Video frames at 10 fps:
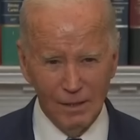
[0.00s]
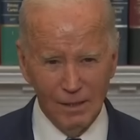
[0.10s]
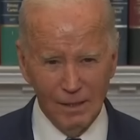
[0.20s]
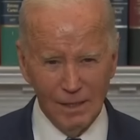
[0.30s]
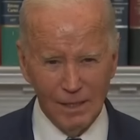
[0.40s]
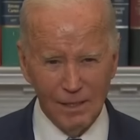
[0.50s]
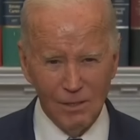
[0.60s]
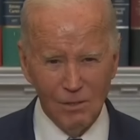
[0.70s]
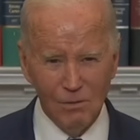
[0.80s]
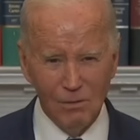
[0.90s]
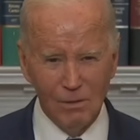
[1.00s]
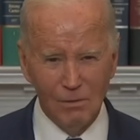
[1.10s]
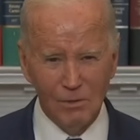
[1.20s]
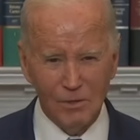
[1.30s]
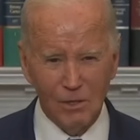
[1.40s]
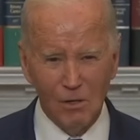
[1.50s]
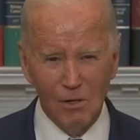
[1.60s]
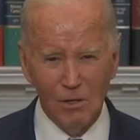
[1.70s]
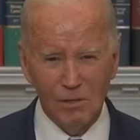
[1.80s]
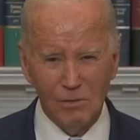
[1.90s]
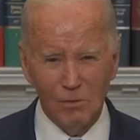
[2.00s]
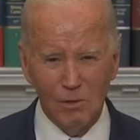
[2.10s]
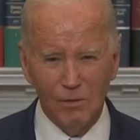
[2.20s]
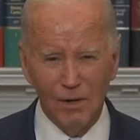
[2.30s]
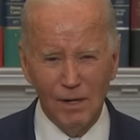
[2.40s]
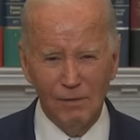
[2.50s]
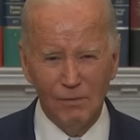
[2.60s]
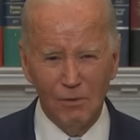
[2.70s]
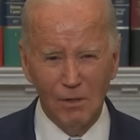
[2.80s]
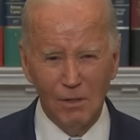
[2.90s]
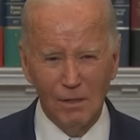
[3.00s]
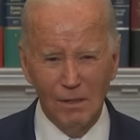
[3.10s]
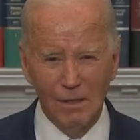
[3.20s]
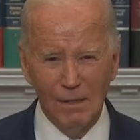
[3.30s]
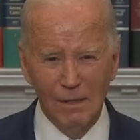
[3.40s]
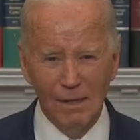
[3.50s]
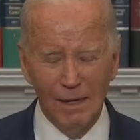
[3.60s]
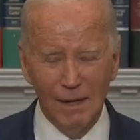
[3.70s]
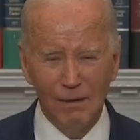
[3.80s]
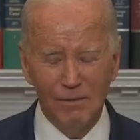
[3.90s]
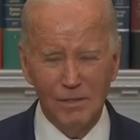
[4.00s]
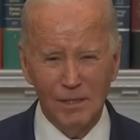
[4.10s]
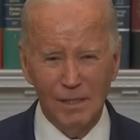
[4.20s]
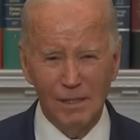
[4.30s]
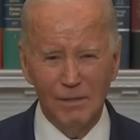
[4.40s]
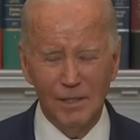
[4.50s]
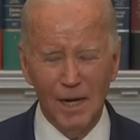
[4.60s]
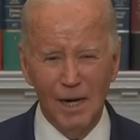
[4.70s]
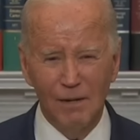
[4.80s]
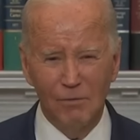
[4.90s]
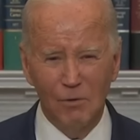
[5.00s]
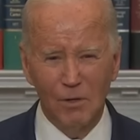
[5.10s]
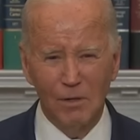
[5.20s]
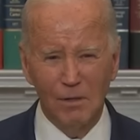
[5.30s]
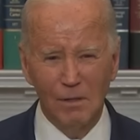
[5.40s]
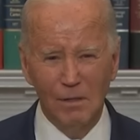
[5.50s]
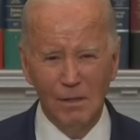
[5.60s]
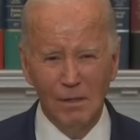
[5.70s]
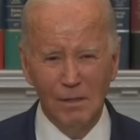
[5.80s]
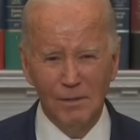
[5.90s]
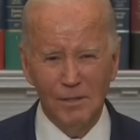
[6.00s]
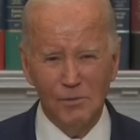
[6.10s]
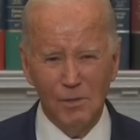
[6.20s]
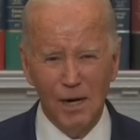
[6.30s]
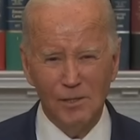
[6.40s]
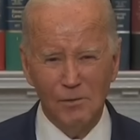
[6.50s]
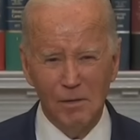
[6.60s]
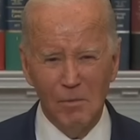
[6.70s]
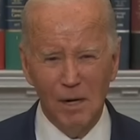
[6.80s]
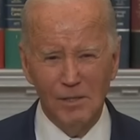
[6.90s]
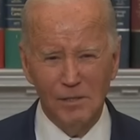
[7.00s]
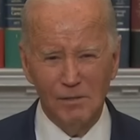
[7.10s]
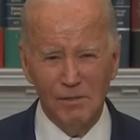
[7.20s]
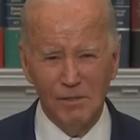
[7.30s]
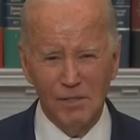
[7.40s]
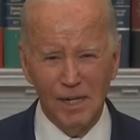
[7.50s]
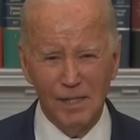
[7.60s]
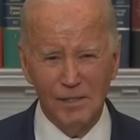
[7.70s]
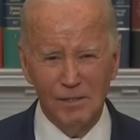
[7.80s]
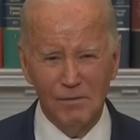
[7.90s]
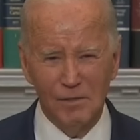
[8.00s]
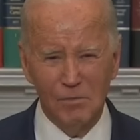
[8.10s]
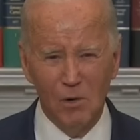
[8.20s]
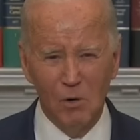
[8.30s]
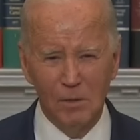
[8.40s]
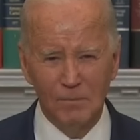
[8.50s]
He knew it was a cause worth fighting for, and obviously even dying for. This tragedy reminds us of the stakes of this moment.